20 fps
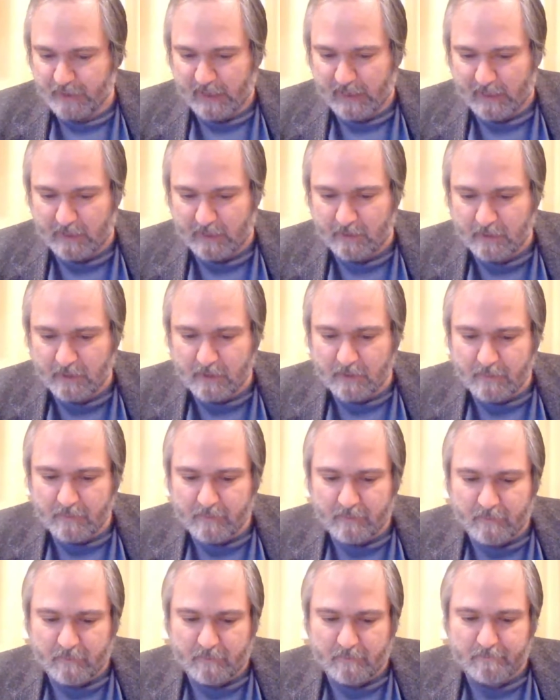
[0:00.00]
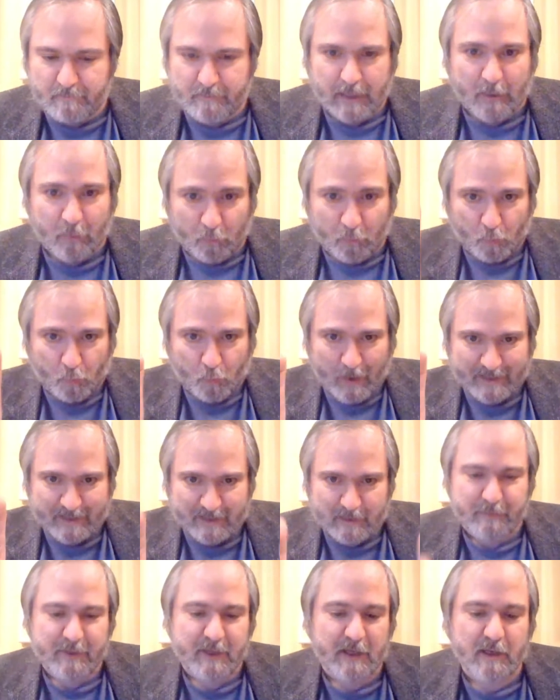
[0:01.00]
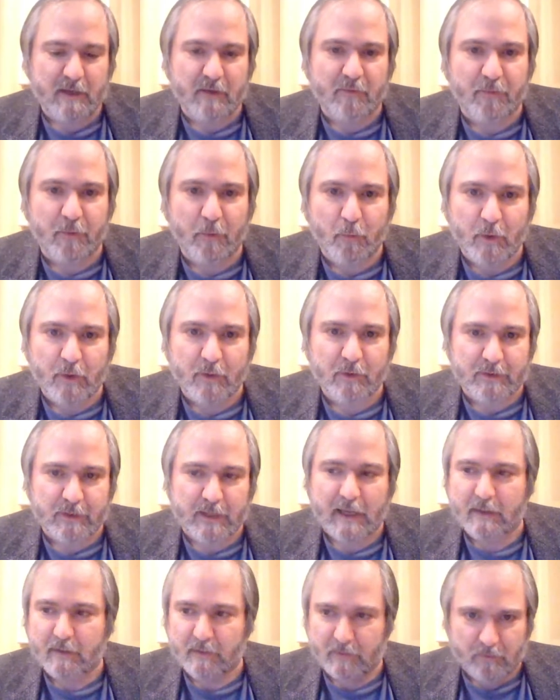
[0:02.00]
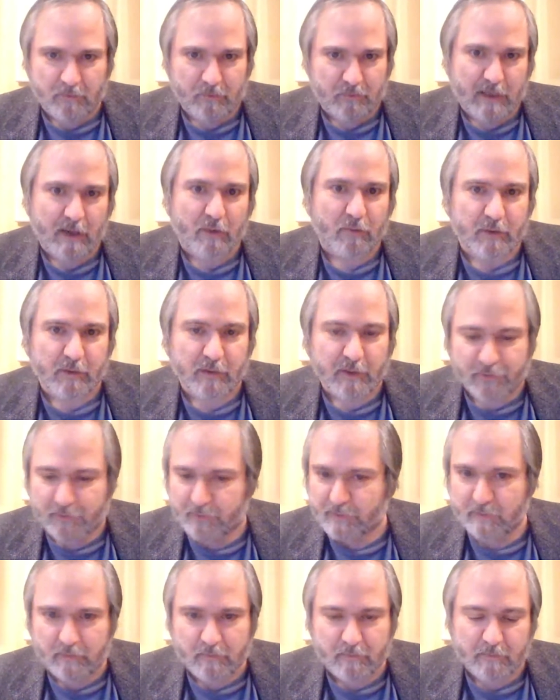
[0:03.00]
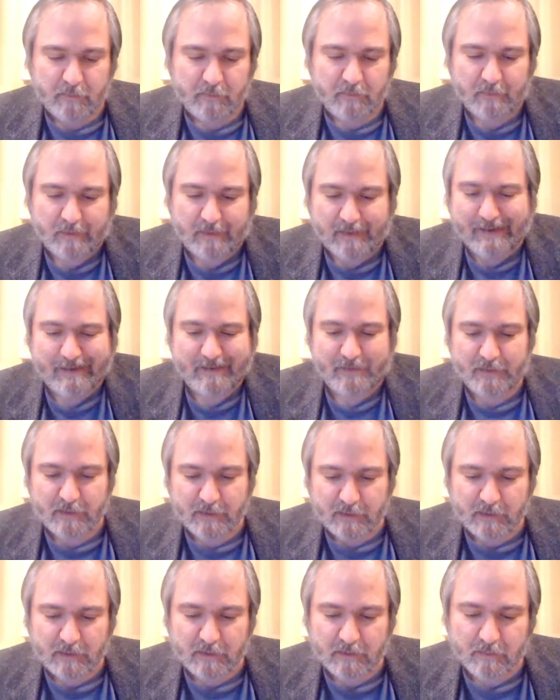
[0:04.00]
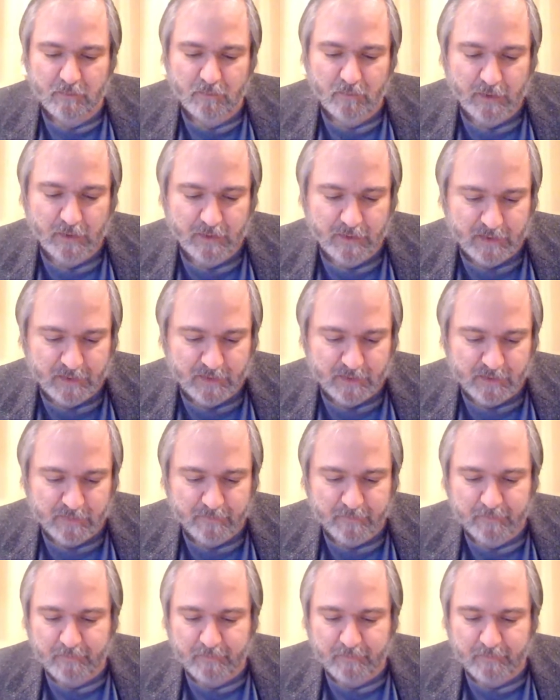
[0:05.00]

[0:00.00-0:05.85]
a, a recipe, if you will, as to how to do calculations, in essence, is what it is.